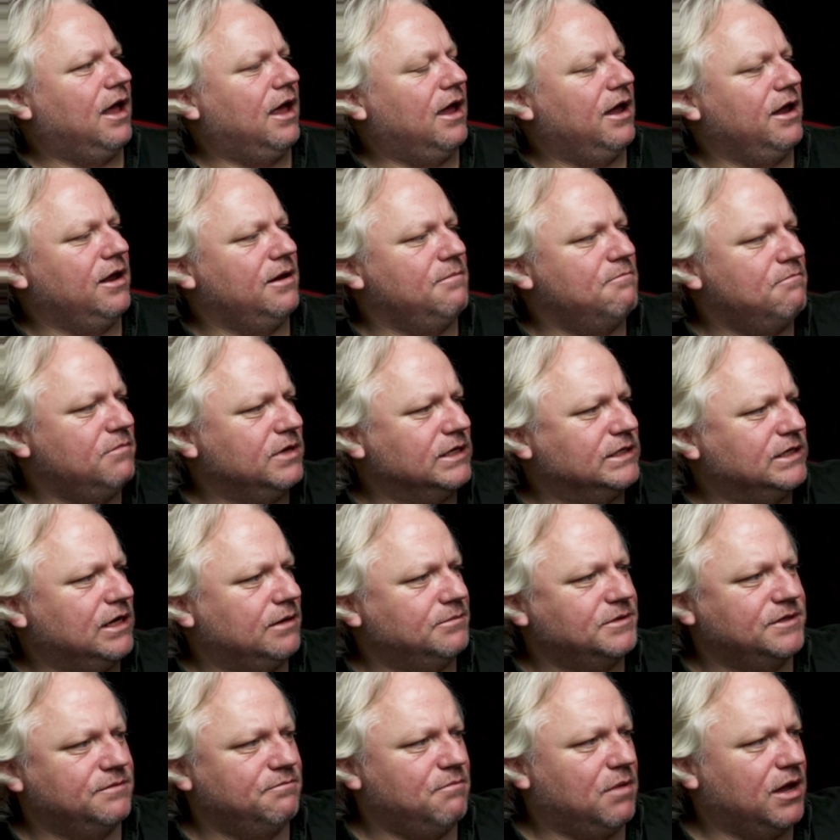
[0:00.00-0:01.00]
in
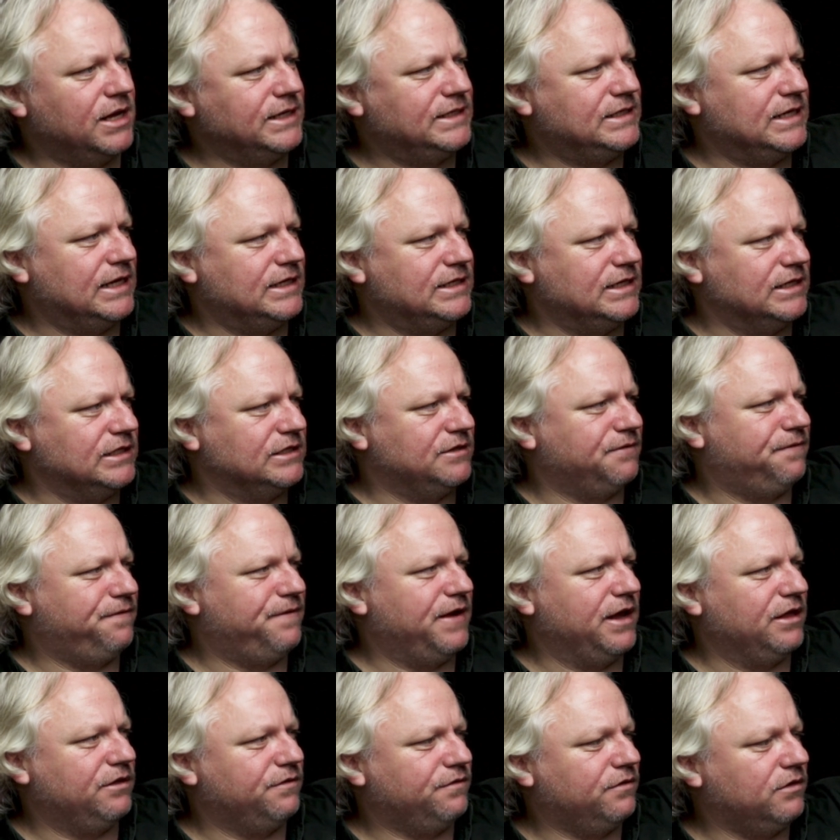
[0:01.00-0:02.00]
terms of my settings of
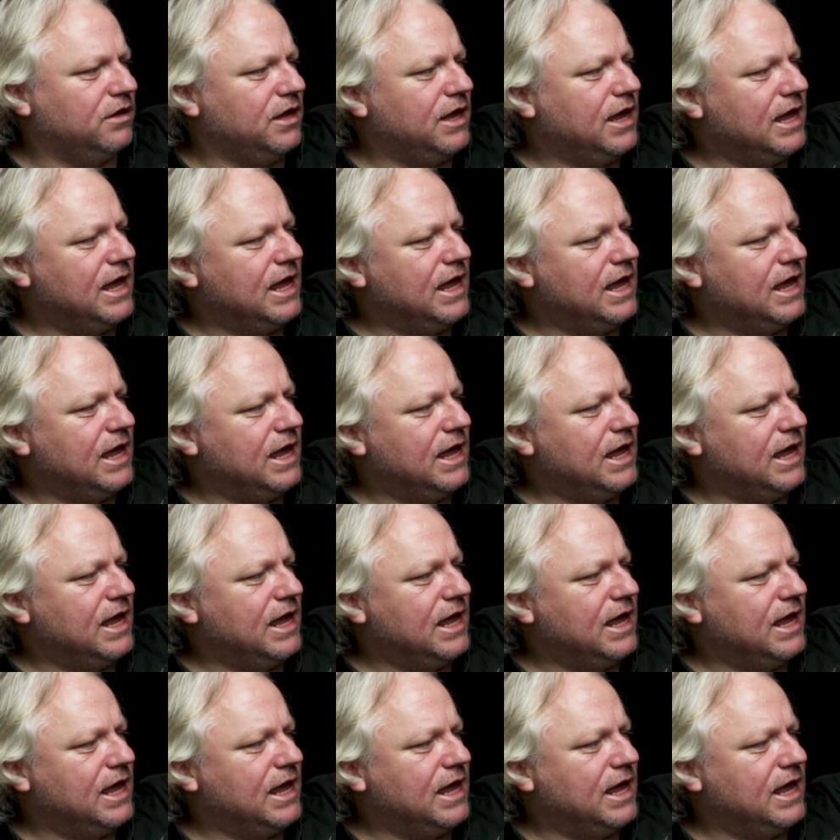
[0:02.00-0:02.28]
faithful,